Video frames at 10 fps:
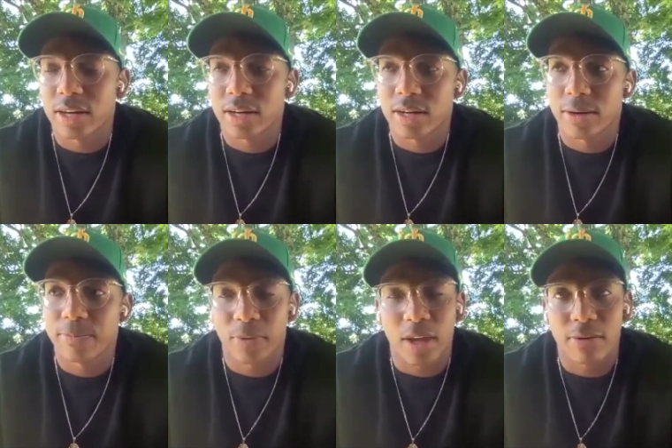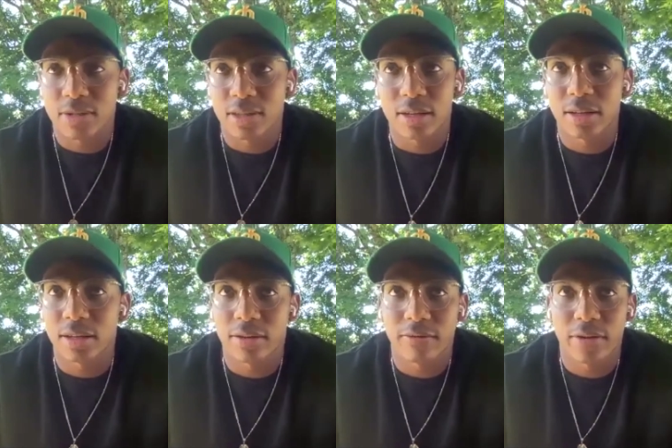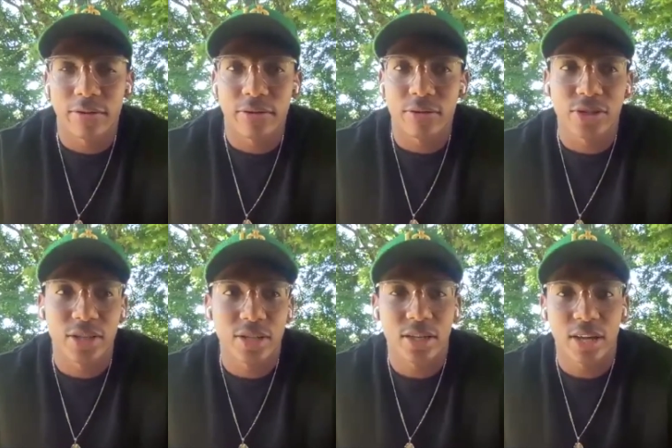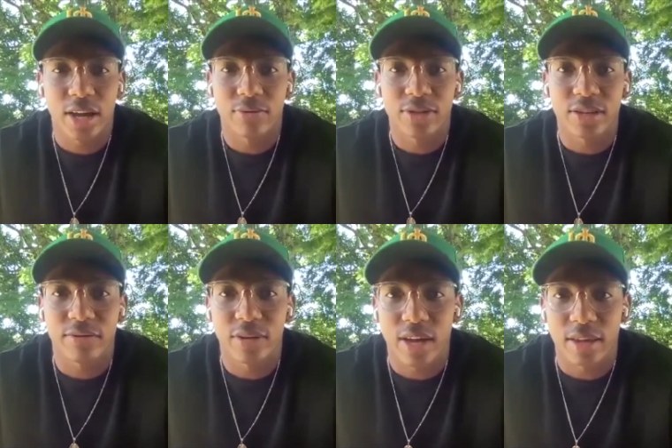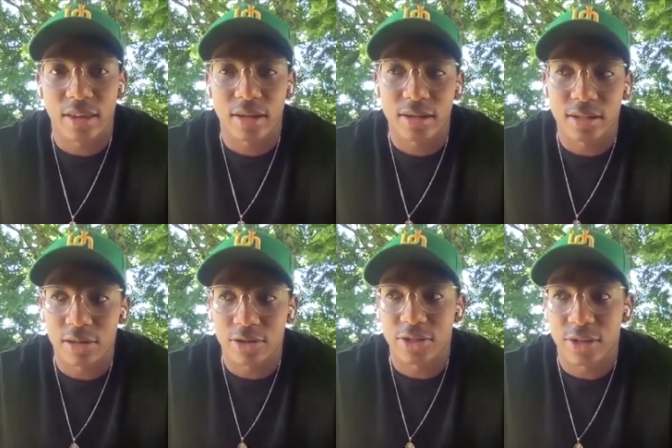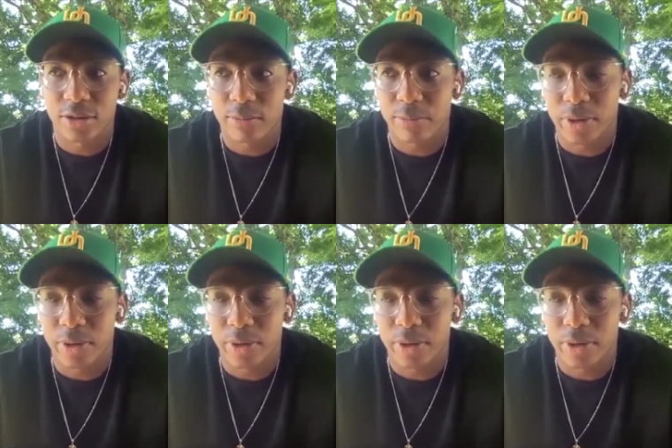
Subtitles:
I was luckily and very fortunate to have received an athletic scholarship.